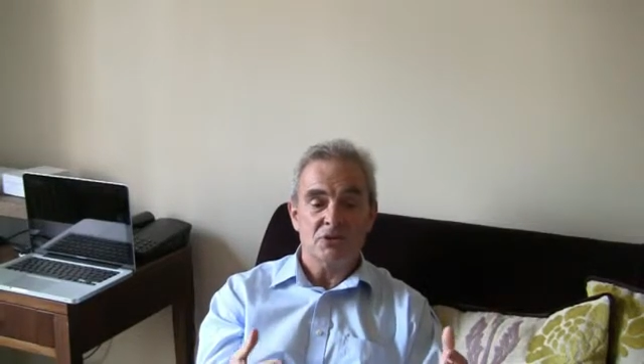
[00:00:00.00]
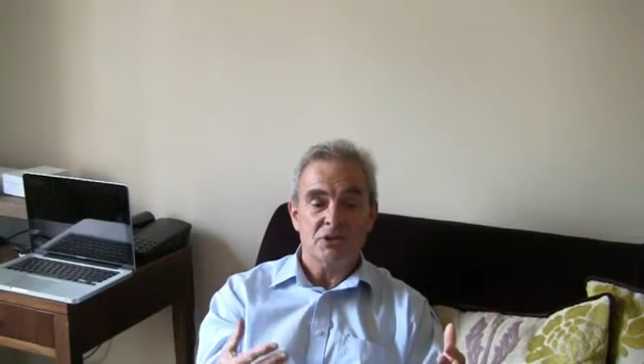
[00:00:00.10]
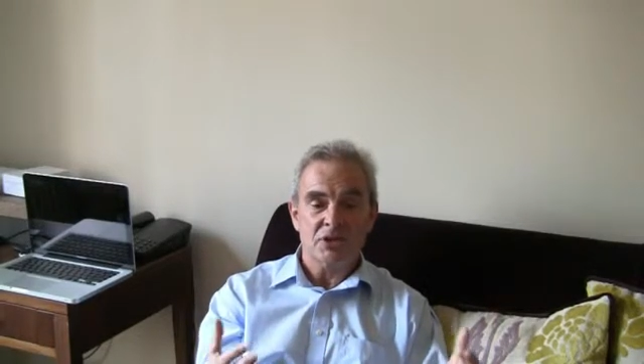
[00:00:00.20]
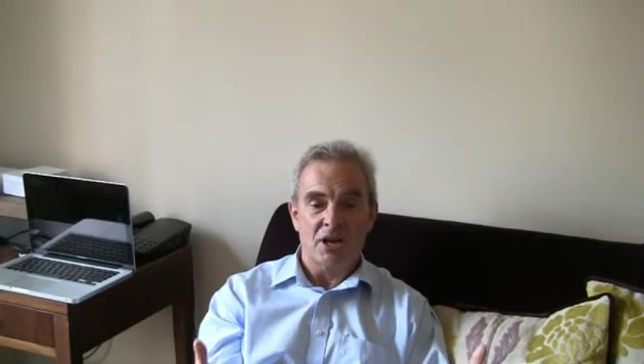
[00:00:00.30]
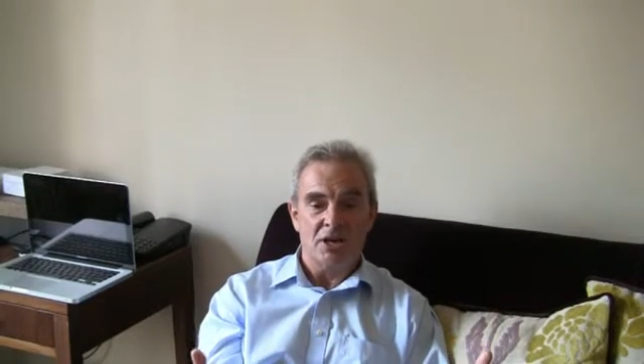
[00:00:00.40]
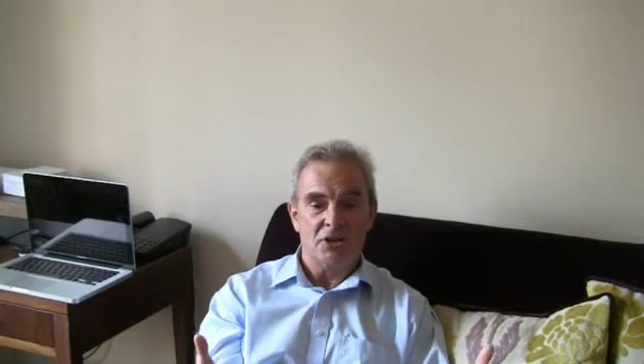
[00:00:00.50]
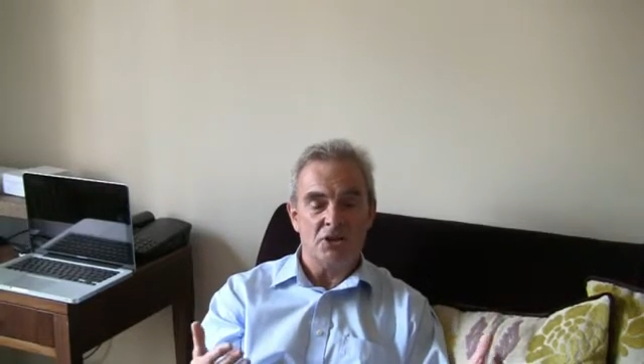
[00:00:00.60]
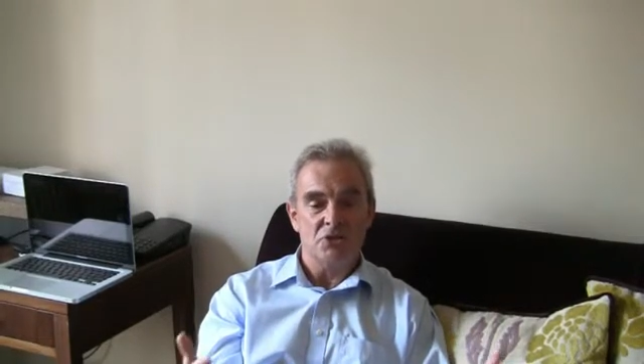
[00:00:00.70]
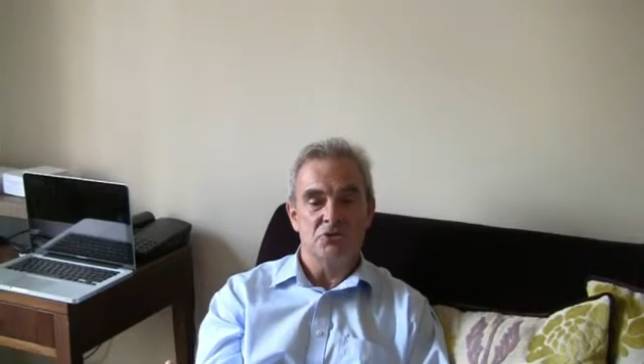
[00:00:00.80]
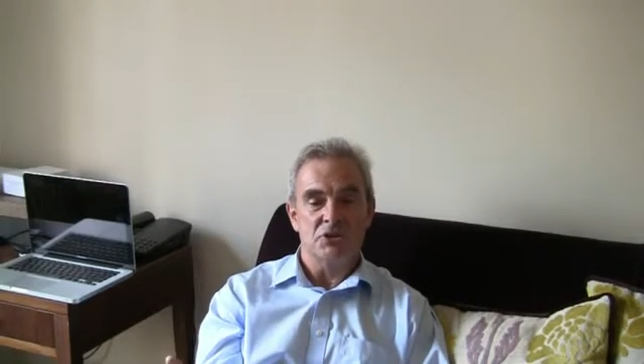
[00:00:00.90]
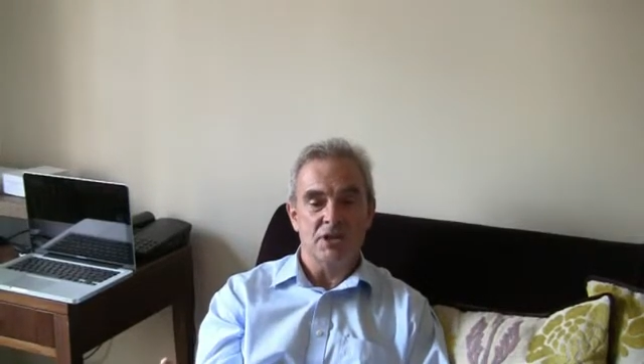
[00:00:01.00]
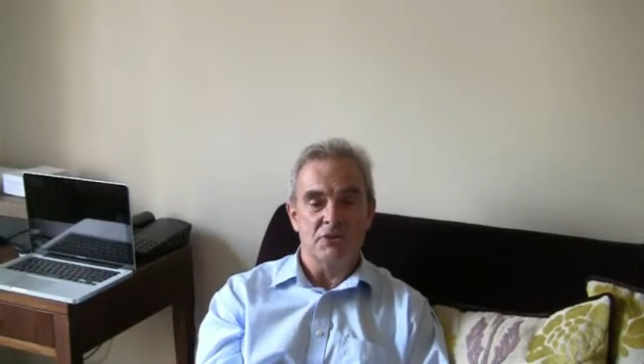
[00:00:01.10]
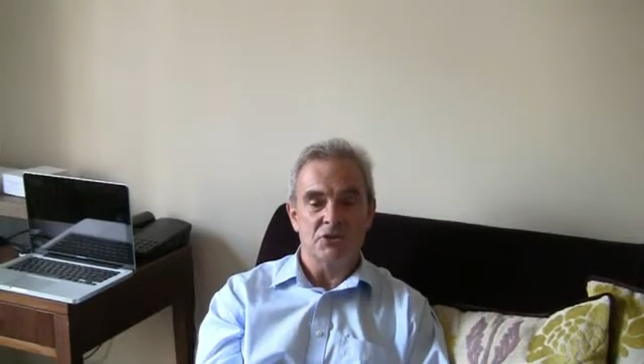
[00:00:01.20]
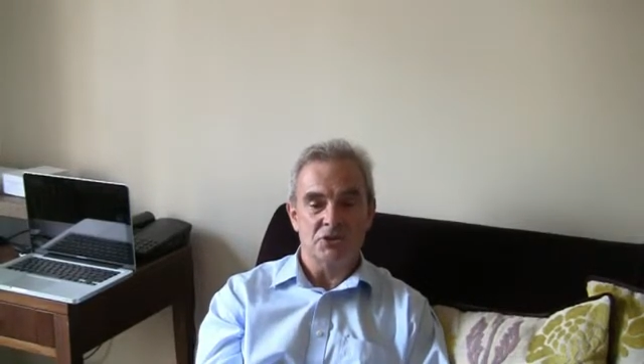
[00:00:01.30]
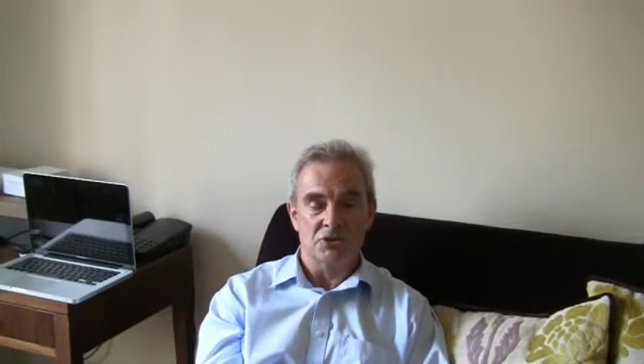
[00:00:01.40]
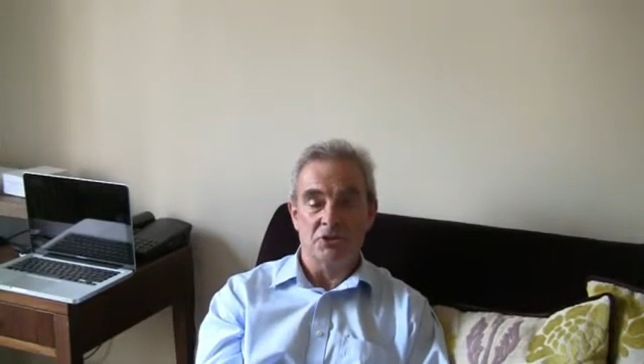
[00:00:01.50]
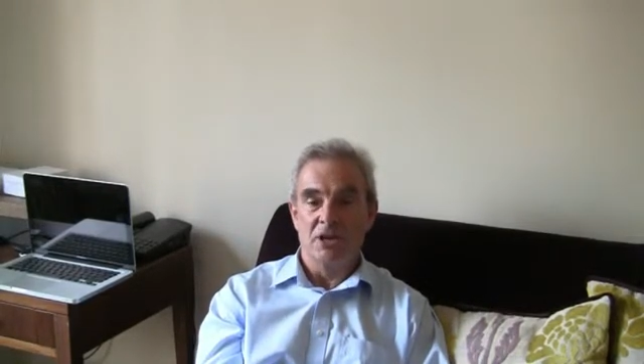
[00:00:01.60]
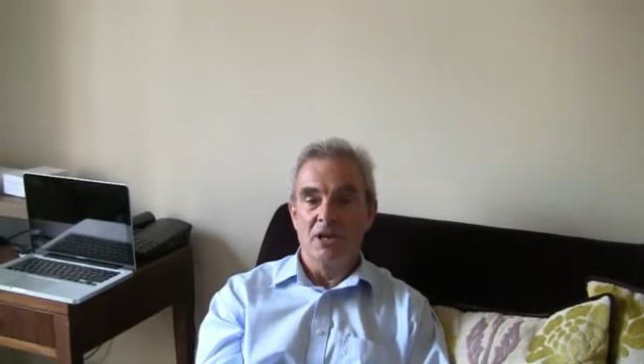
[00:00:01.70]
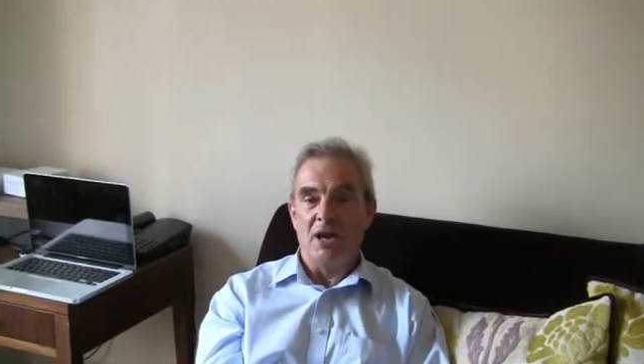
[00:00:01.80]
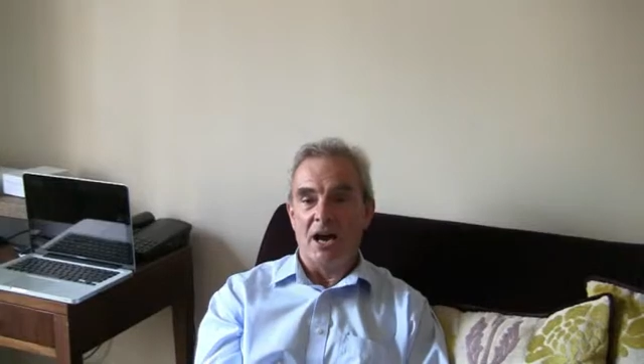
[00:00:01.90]
deciding who to give it to
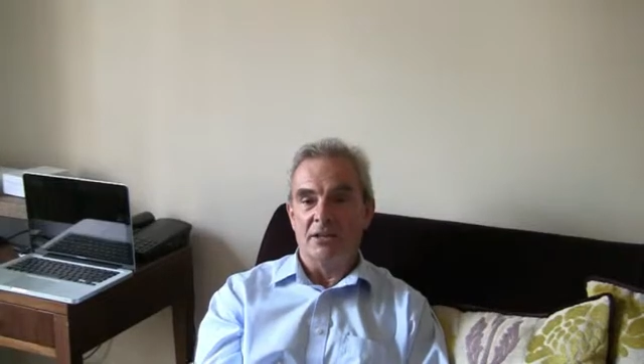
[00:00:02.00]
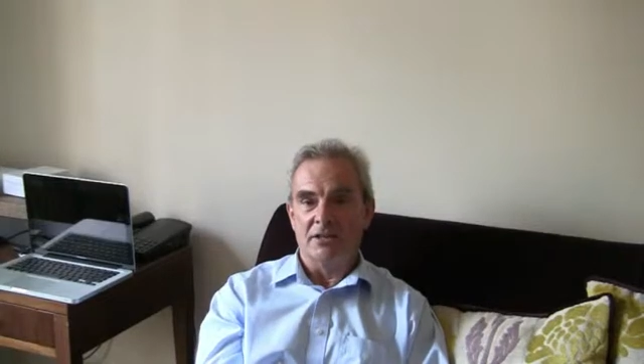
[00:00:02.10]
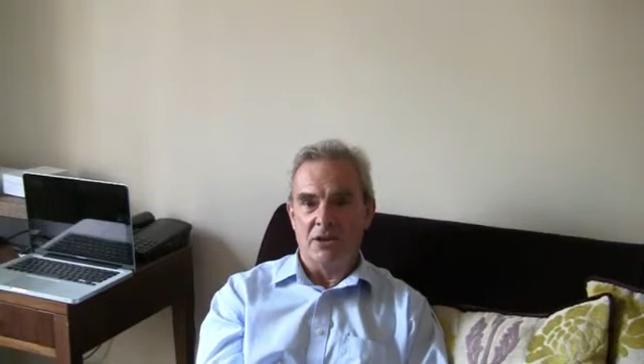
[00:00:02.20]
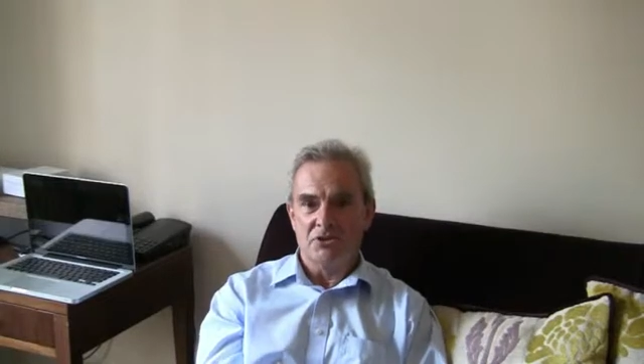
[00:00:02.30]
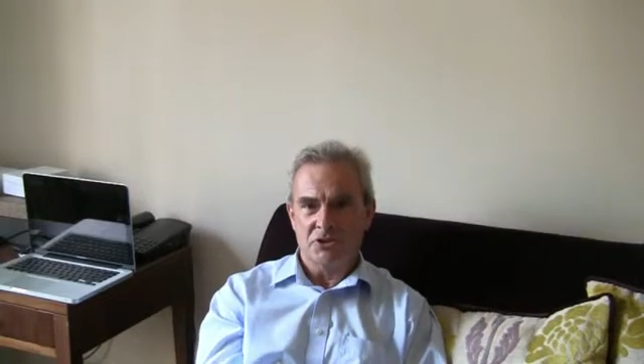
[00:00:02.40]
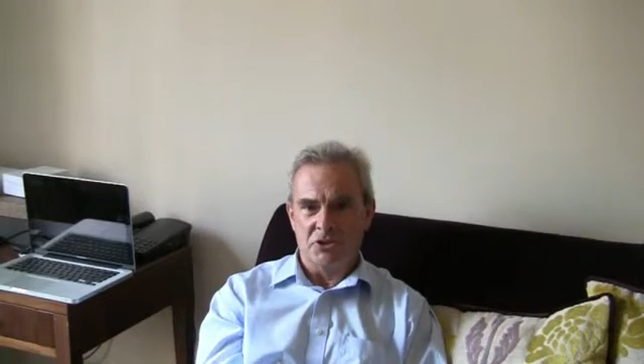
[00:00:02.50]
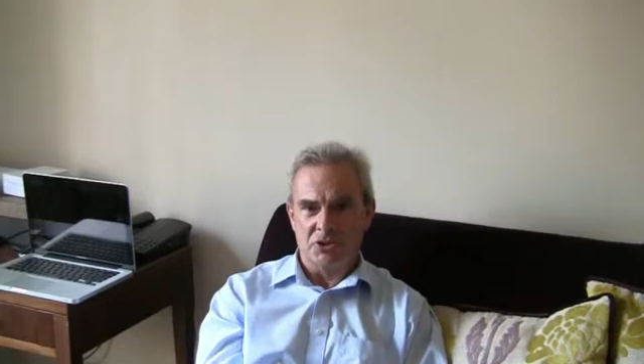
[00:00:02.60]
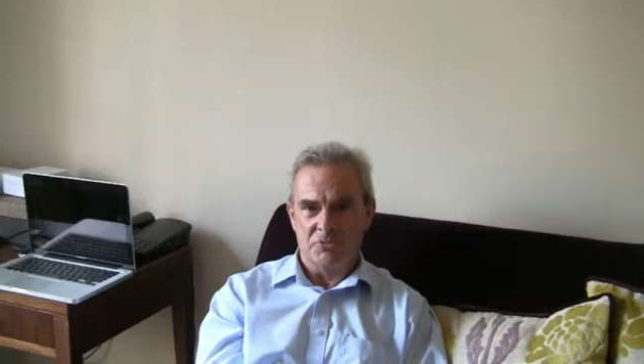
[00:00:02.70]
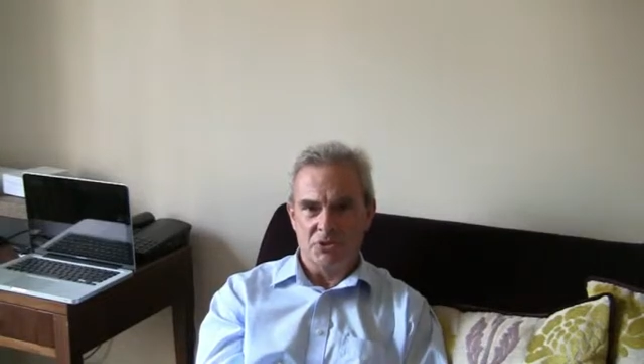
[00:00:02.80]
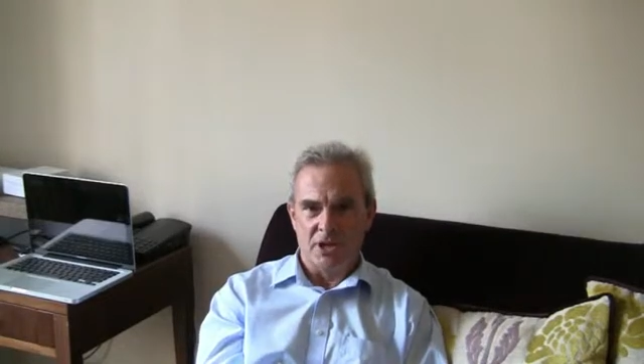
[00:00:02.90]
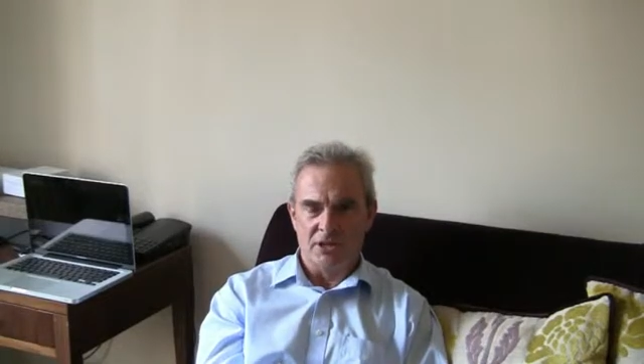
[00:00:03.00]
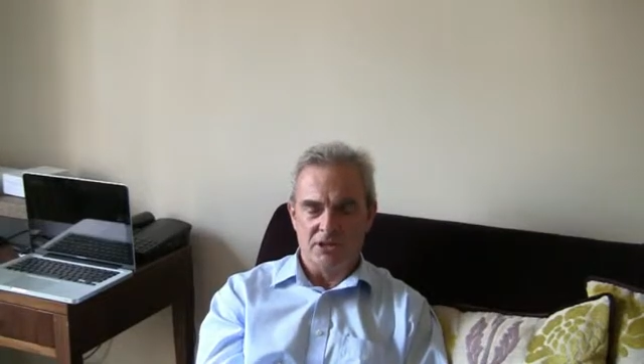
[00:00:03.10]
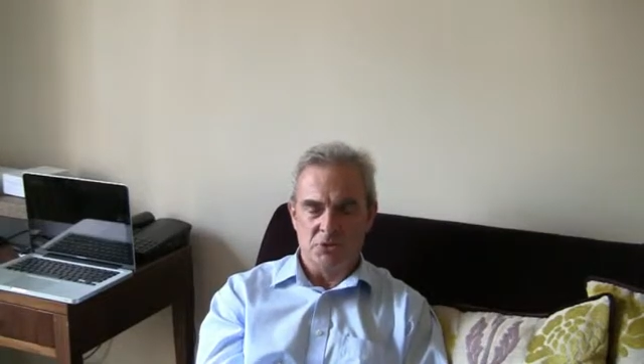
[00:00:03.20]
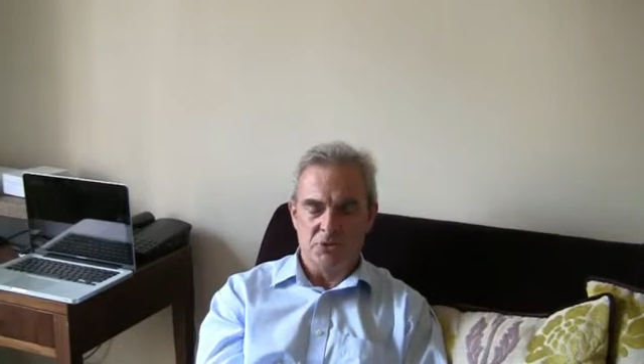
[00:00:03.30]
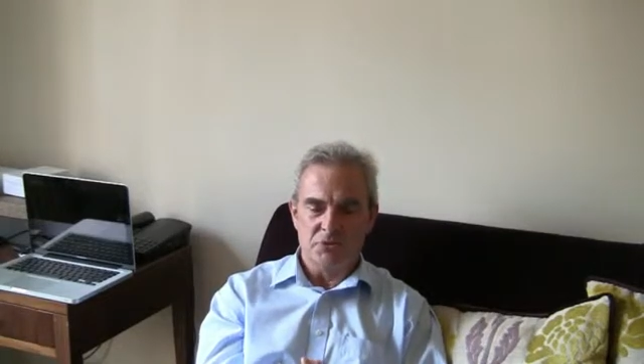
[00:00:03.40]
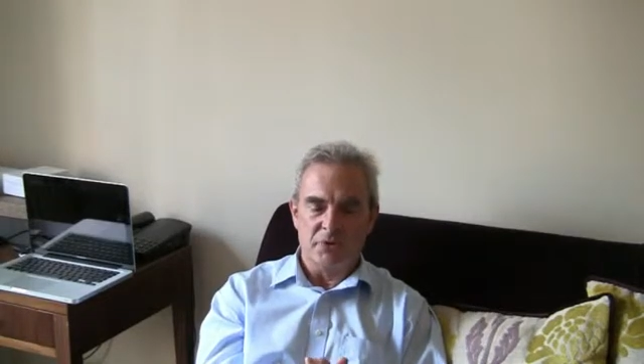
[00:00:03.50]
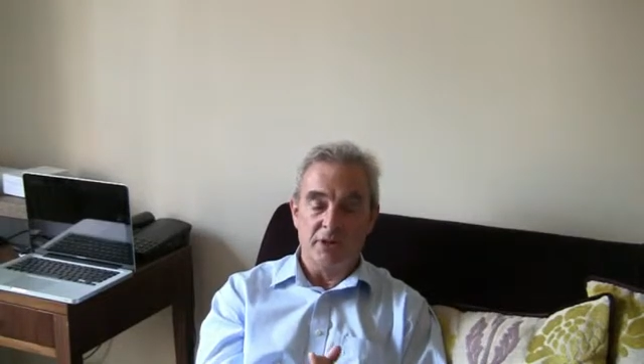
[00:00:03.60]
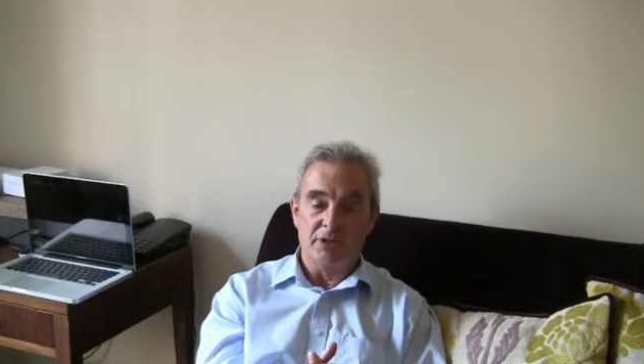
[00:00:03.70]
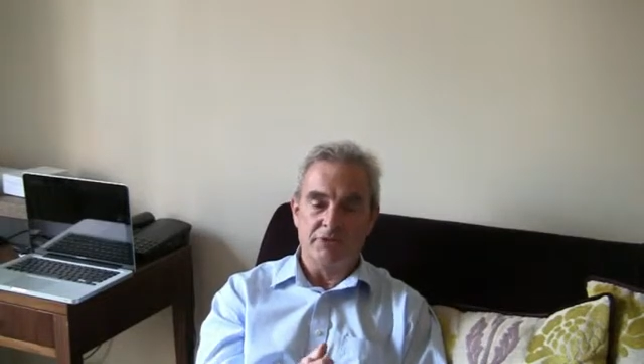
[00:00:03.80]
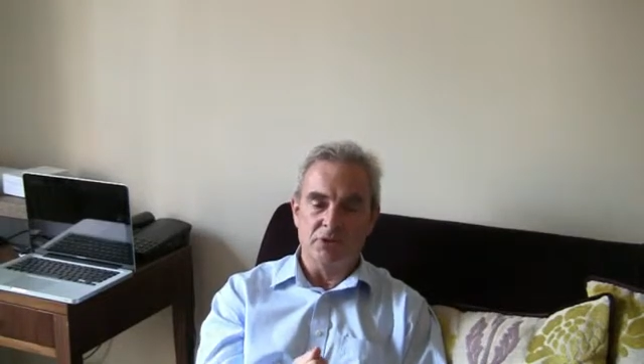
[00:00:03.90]
under those circumstances was
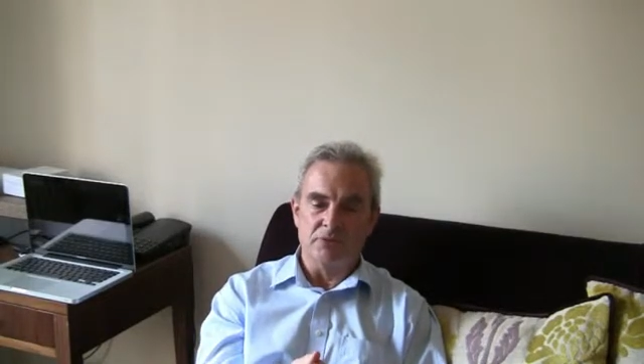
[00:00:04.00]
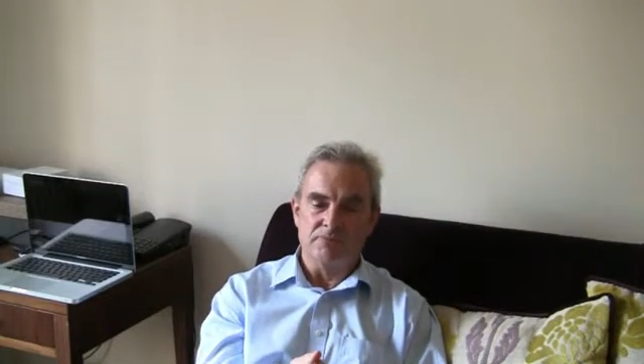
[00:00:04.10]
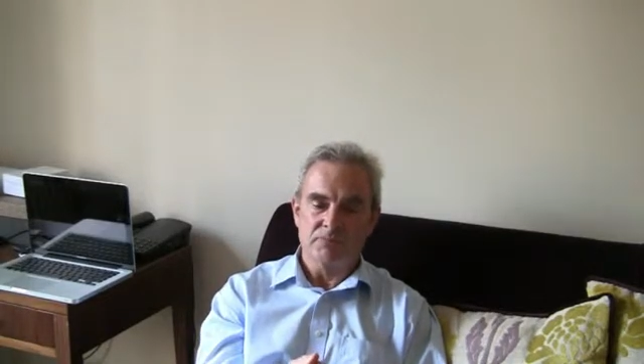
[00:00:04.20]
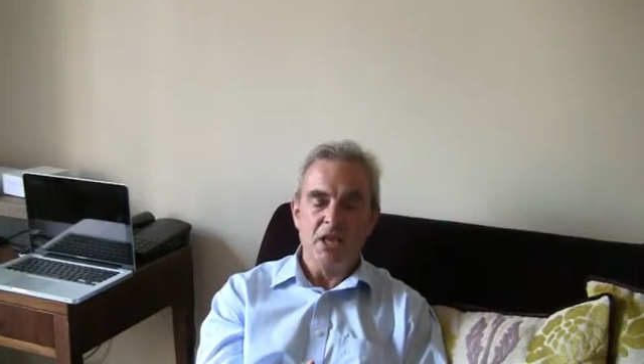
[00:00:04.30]
very difficult.